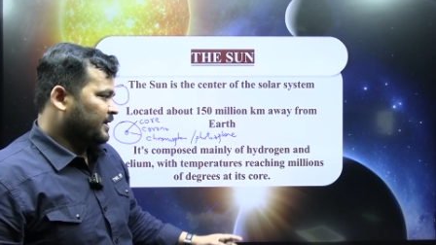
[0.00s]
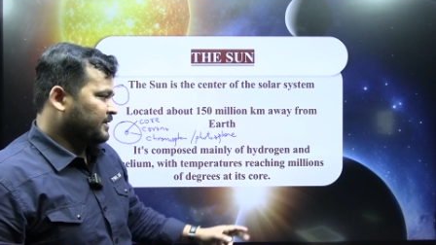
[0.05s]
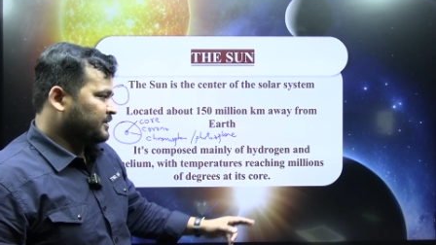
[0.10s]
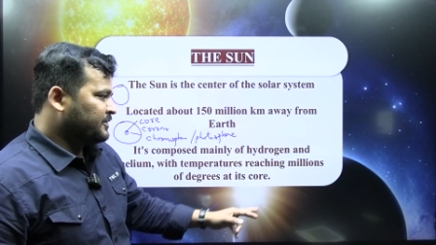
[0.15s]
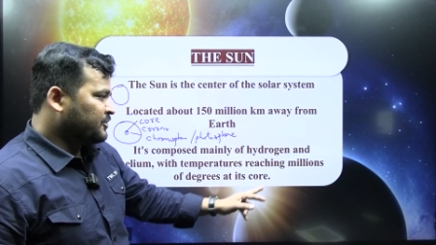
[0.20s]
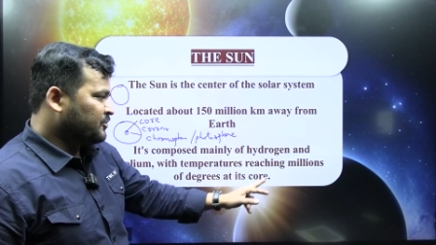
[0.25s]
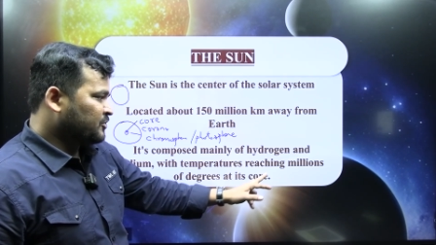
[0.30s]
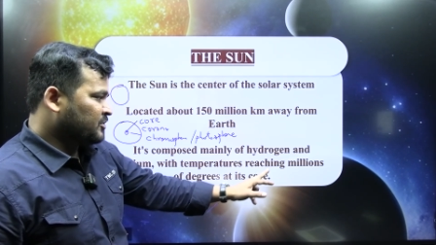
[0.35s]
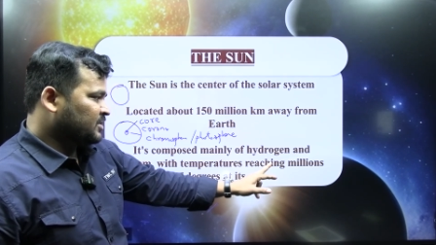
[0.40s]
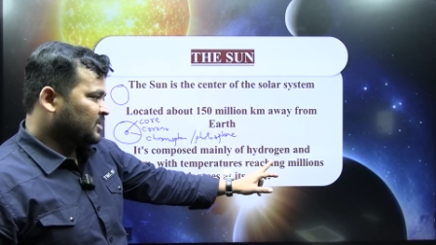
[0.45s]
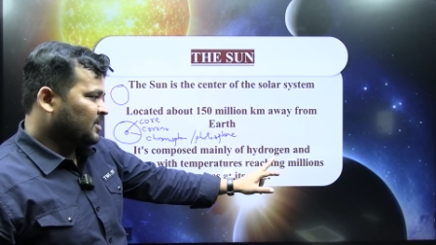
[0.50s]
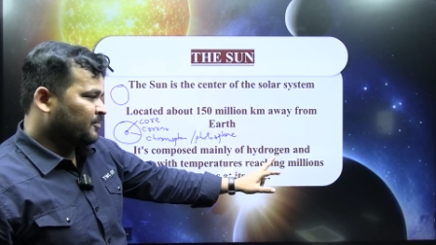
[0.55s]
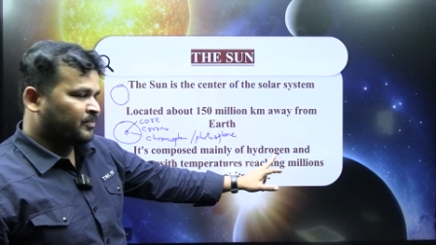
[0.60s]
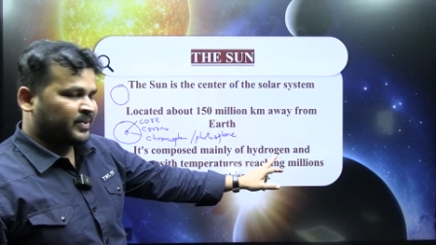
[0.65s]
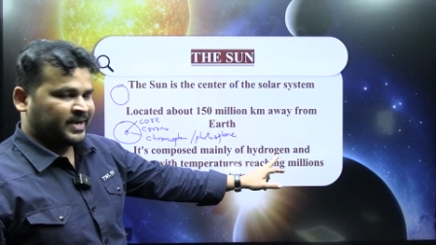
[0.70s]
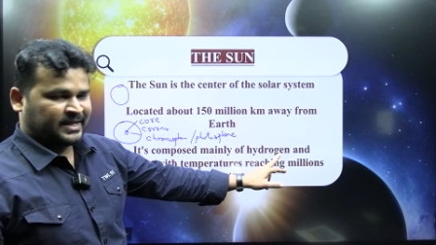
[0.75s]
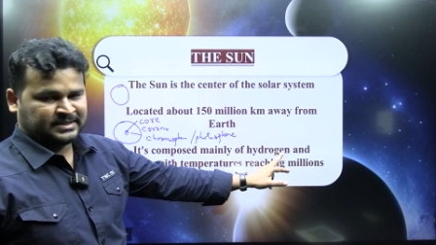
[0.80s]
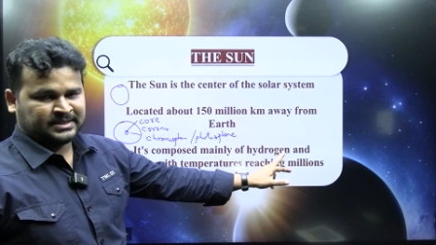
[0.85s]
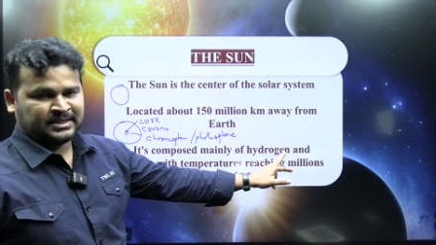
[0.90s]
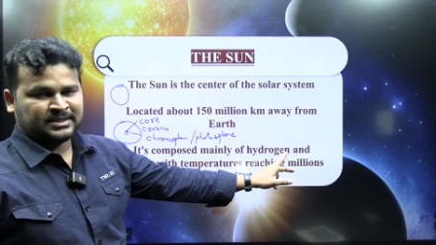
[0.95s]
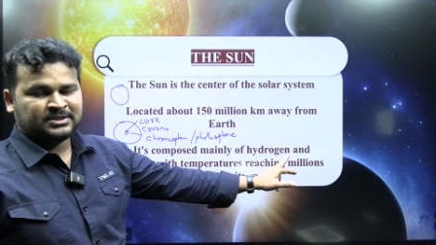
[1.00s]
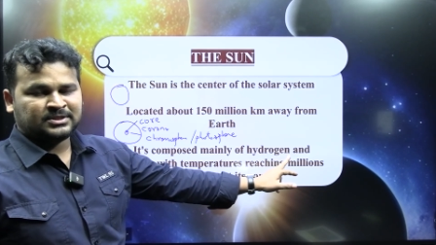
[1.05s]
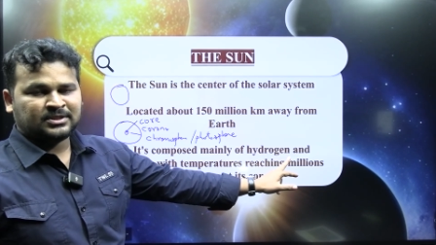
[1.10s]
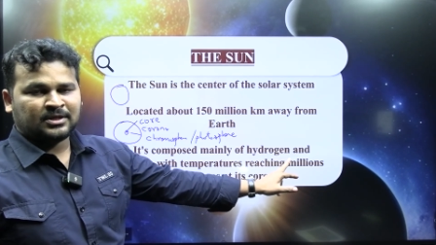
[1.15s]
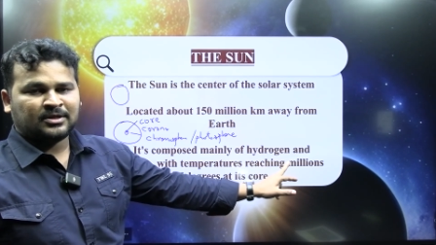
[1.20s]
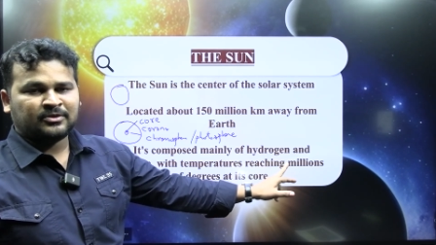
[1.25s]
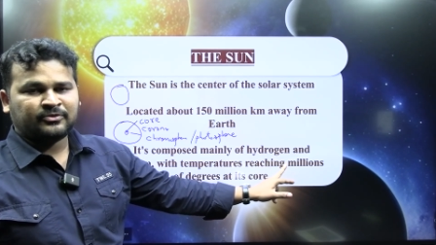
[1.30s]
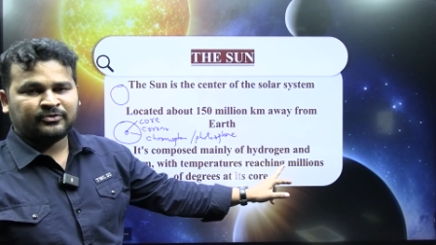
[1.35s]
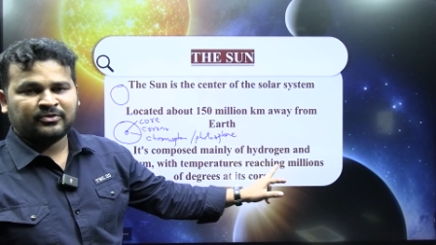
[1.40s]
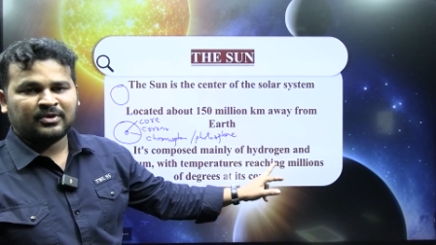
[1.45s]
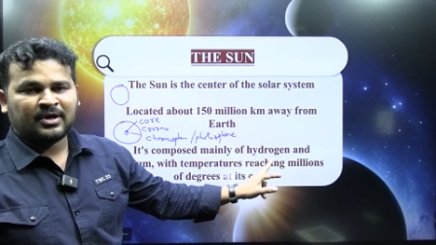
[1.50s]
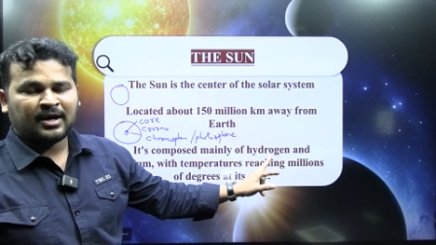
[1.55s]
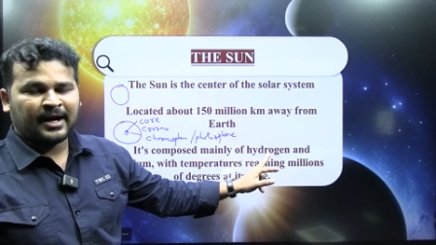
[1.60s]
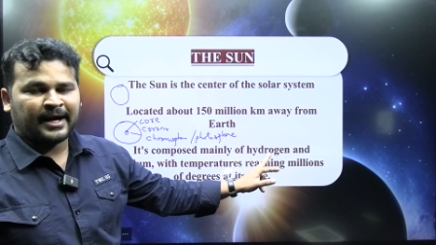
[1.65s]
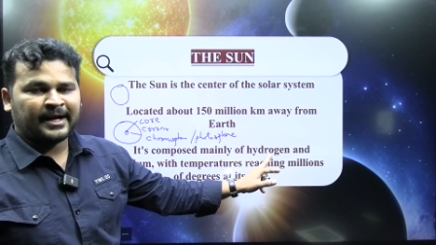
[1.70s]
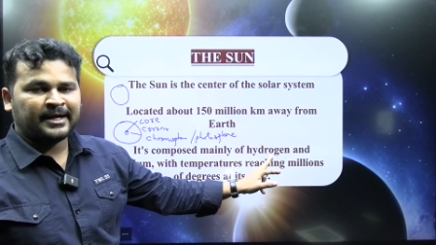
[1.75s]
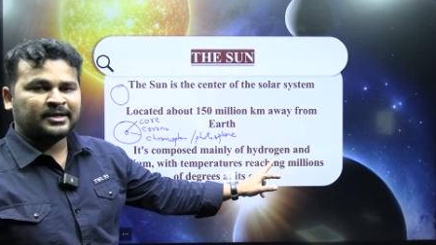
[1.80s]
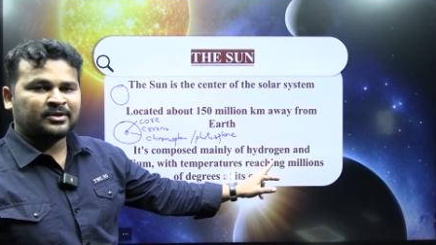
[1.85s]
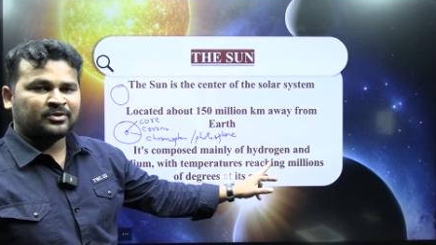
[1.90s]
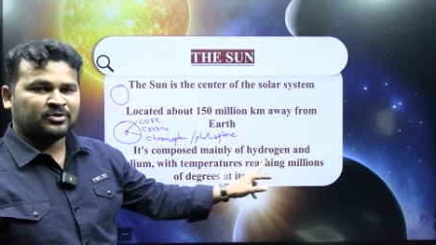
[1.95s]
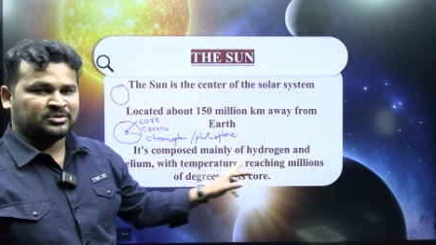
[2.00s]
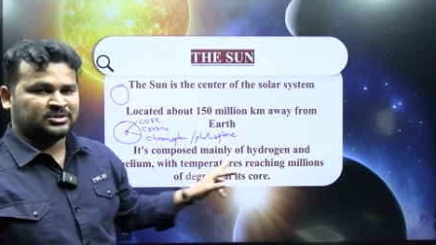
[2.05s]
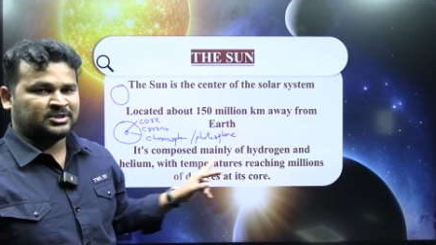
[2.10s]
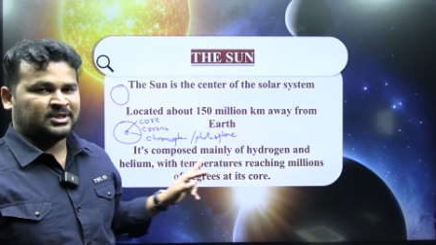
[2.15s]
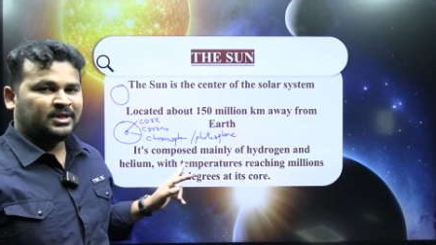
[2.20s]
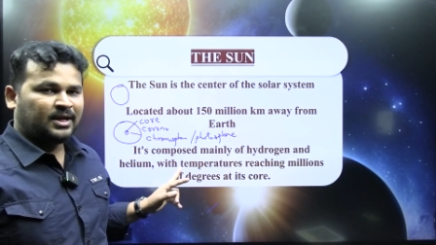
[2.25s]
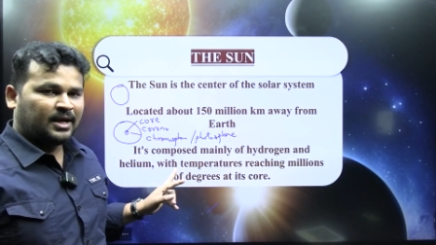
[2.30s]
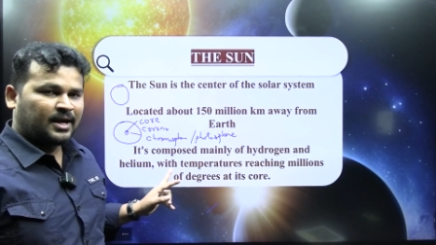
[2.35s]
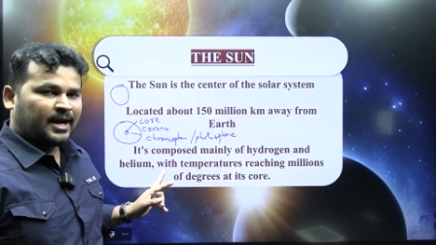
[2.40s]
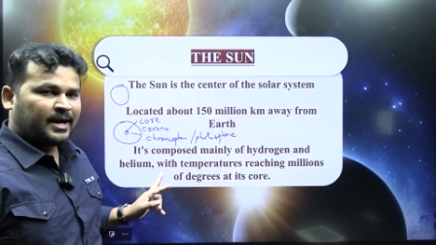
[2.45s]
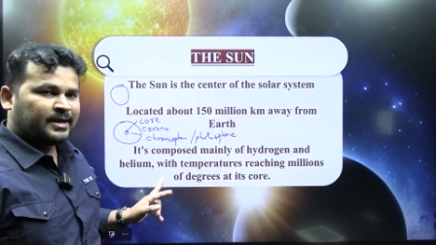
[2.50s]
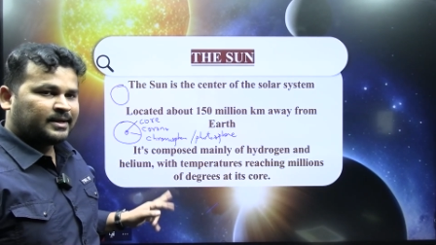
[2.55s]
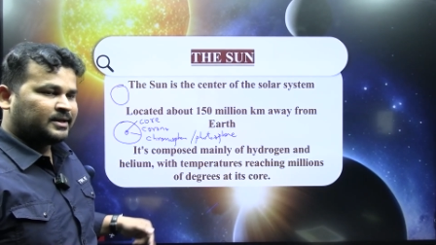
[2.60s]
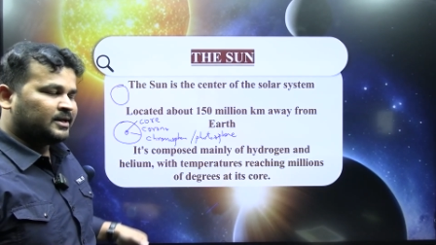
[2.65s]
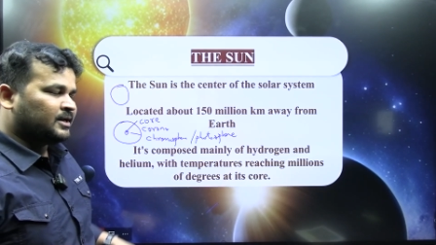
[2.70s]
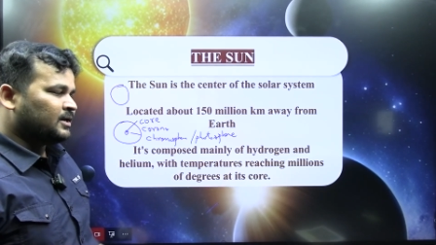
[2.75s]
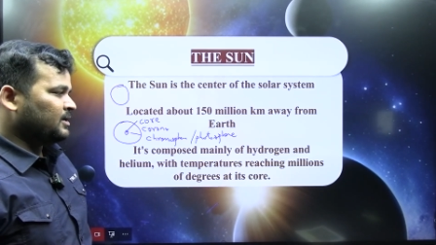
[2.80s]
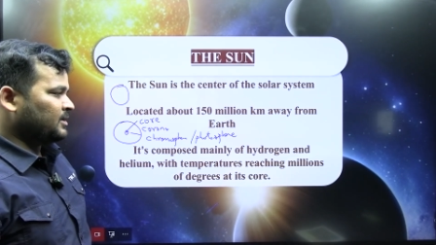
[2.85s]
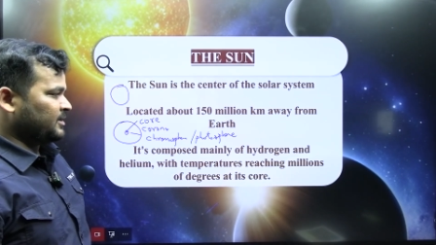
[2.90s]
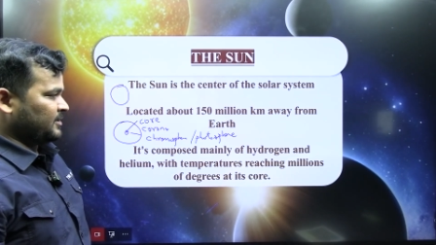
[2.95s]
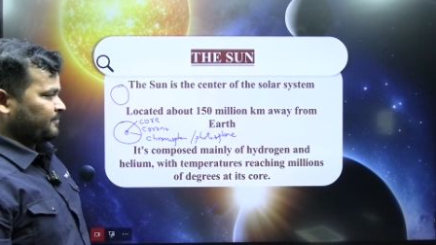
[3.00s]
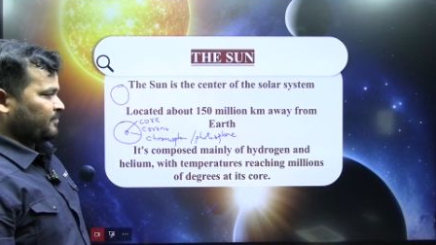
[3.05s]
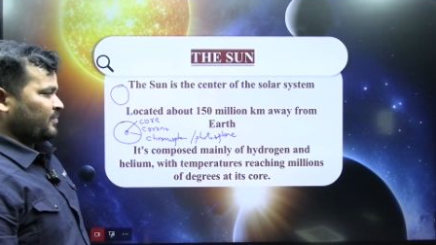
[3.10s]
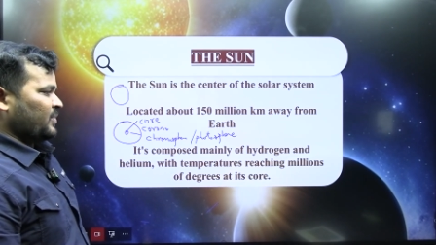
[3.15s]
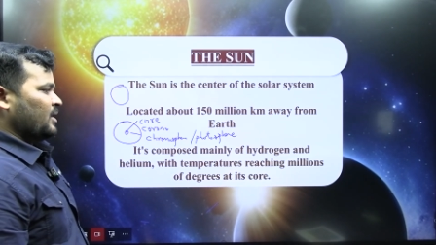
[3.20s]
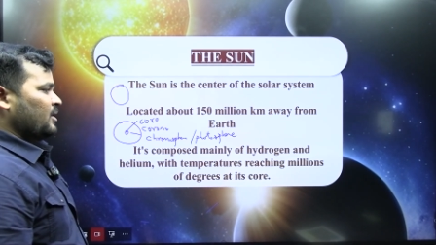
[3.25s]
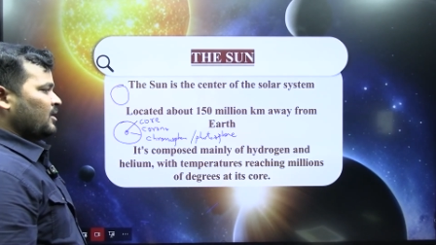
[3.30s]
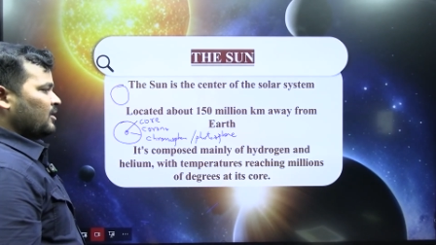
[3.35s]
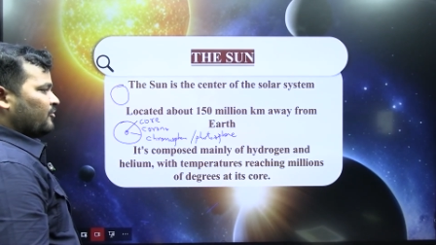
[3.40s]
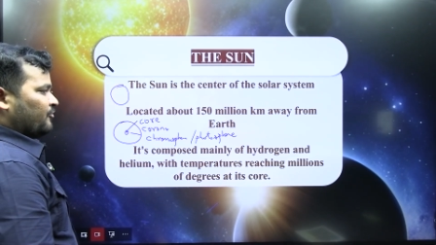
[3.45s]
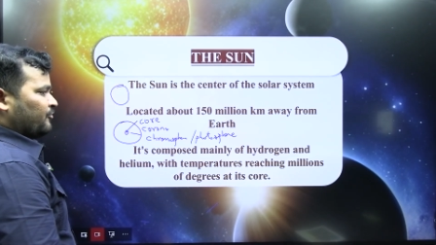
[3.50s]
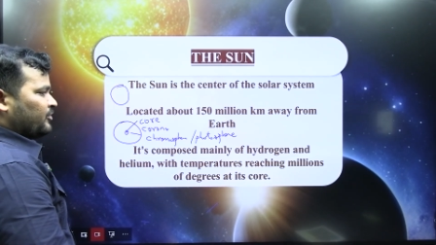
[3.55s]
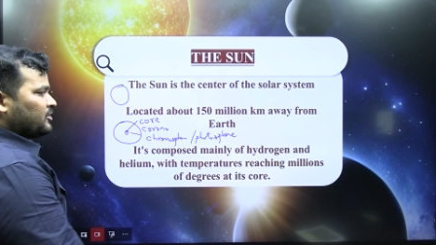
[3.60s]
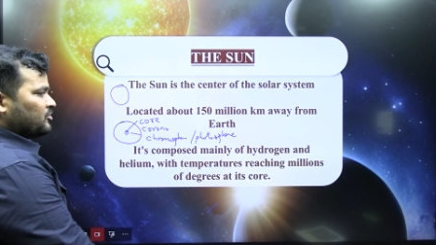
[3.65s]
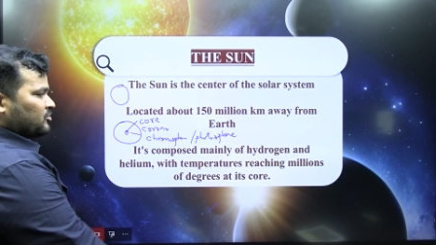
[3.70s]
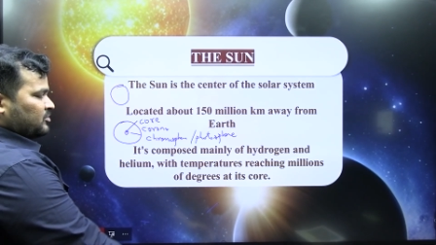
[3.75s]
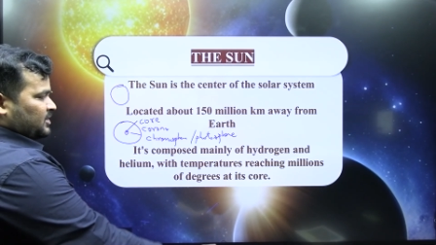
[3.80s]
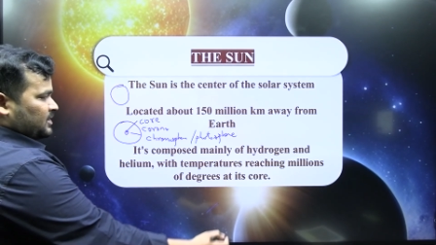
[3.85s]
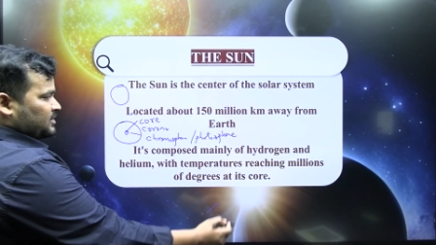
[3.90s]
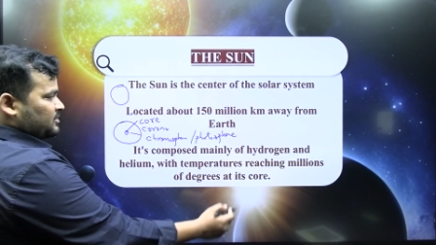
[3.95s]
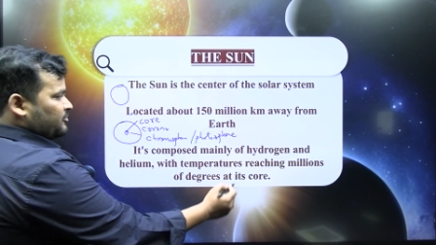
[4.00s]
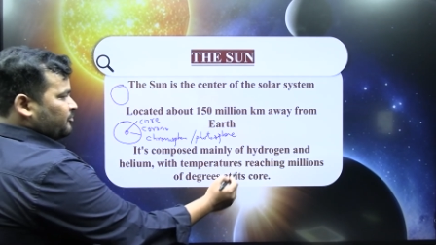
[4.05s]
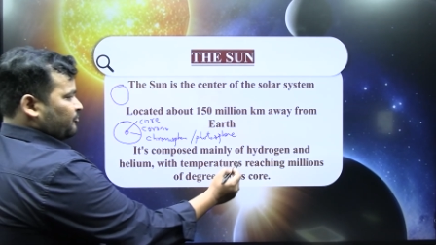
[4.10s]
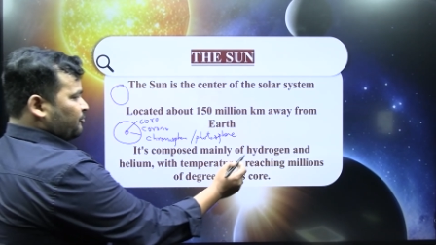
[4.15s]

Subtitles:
Due to the presence of hydrogen and helium. We know that.